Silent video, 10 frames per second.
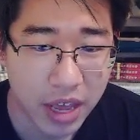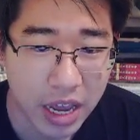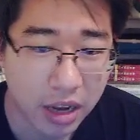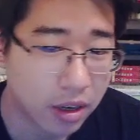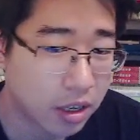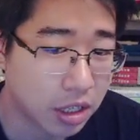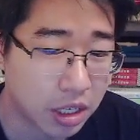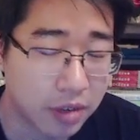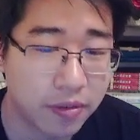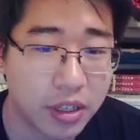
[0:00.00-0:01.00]
a Galarian
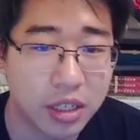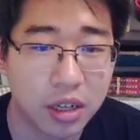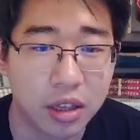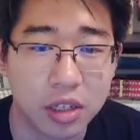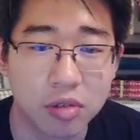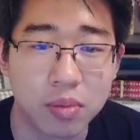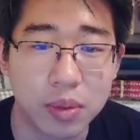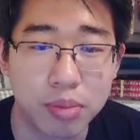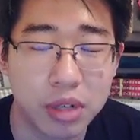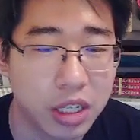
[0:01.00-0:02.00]
Stunfisk, this will be
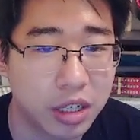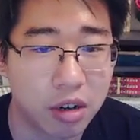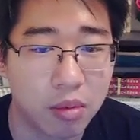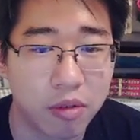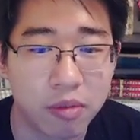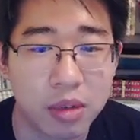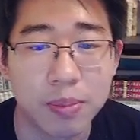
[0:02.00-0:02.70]
pretty terrible for me.